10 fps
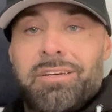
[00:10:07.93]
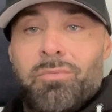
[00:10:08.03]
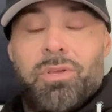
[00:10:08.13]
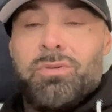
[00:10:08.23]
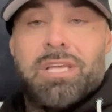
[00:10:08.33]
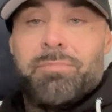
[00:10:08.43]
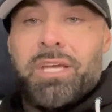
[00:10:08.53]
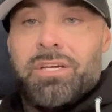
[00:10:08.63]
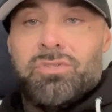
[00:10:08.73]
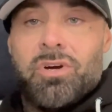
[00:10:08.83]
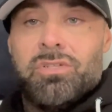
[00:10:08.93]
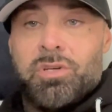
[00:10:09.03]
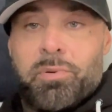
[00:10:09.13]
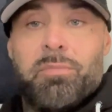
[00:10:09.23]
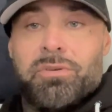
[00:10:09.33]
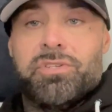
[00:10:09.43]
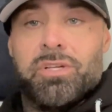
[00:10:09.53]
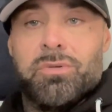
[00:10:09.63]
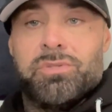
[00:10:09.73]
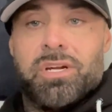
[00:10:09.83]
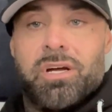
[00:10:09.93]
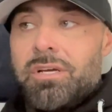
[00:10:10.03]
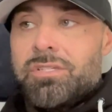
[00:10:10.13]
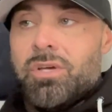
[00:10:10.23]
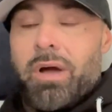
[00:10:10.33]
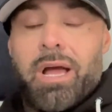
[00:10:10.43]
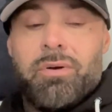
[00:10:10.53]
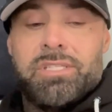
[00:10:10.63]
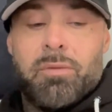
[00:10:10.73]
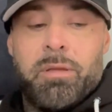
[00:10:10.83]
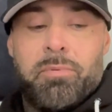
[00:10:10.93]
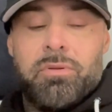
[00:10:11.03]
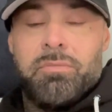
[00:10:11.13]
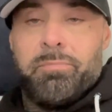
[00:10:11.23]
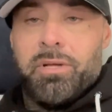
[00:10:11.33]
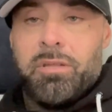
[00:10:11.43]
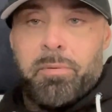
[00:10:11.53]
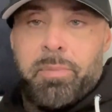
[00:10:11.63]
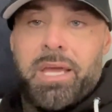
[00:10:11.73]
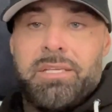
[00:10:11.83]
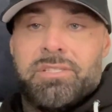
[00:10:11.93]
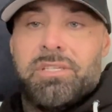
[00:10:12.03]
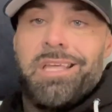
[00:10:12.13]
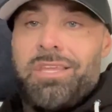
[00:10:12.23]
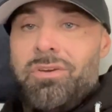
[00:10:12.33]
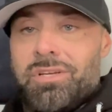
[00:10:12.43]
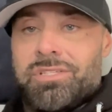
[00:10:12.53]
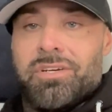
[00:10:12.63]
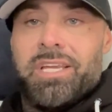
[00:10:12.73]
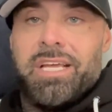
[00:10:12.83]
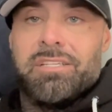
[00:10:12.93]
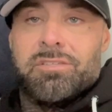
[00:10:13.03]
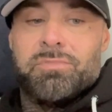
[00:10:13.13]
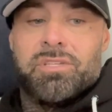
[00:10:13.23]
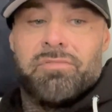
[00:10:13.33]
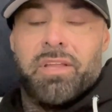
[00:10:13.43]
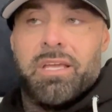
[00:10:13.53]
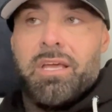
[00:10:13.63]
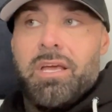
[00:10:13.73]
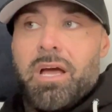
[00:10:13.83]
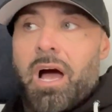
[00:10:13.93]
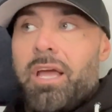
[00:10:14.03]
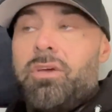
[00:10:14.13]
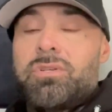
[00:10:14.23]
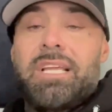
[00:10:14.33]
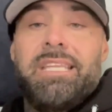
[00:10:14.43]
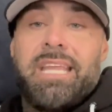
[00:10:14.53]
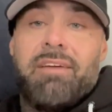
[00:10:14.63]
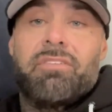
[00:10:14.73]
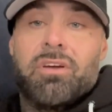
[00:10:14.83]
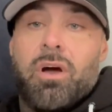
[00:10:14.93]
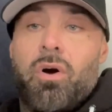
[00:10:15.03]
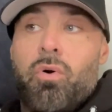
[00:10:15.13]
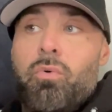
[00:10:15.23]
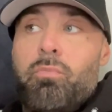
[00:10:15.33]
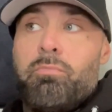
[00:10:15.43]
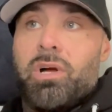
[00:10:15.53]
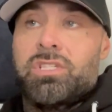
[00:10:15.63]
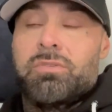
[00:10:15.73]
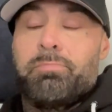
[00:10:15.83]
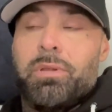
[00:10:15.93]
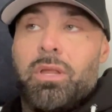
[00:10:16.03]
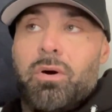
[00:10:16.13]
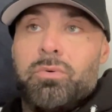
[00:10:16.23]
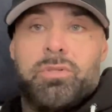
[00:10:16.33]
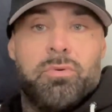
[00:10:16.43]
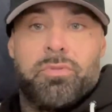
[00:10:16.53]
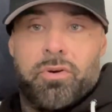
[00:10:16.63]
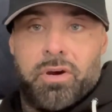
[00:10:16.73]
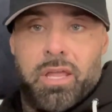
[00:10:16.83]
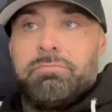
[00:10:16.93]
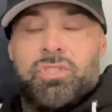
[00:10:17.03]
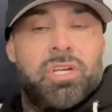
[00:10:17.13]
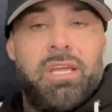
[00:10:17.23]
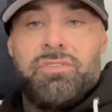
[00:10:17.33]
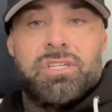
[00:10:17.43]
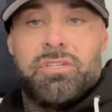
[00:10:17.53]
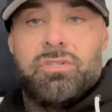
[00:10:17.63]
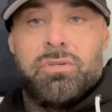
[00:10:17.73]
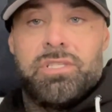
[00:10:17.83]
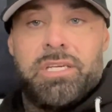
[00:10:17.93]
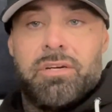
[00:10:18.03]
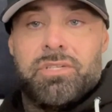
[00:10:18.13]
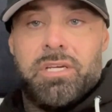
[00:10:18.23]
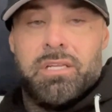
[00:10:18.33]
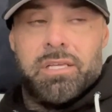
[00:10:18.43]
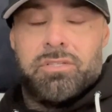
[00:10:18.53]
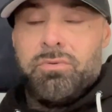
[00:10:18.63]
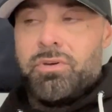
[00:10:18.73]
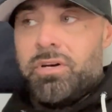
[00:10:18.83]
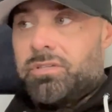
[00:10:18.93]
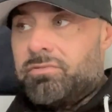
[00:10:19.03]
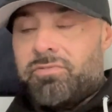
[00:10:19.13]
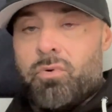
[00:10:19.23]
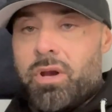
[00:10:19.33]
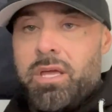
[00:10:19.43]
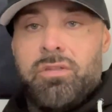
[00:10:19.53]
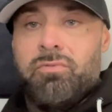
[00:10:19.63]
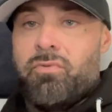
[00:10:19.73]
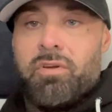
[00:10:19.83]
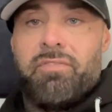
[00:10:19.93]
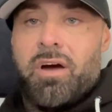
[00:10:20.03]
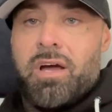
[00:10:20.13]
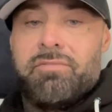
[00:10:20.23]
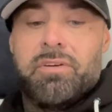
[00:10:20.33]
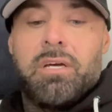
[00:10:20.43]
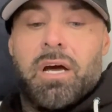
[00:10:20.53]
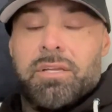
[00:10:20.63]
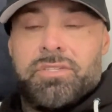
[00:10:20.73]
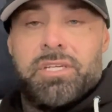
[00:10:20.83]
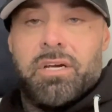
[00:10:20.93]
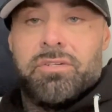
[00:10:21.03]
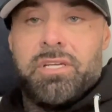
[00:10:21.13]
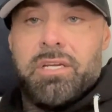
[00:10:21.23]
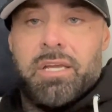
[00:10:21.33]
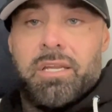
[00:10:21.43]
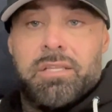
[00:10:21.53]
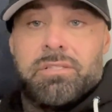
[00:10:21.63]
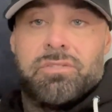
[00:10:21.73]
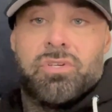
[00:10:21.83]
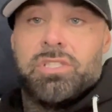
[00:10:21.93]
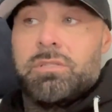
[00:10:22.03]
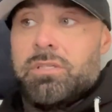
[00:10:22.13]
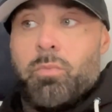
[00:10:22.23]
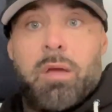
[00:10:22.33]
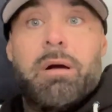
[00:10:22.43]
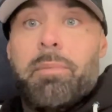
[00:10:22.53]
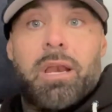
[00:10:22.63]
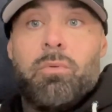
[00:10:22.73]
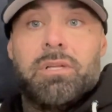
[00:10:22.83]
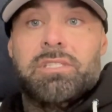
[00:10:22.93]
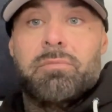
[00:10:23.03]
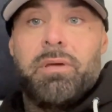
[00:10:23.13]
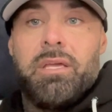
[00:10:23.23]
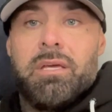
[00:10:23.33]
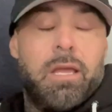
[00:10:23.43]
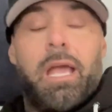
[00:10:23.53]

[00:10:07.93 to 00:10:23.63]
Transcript: When you stop taking drugs, you're pretty much going to lose it all. So I always tell people, build up a base, then you can start taking some stuff. Like I usually never go much below 230, even just on TRT, like 230, 240, 245 on TRT. And that's just the way my body wants to be.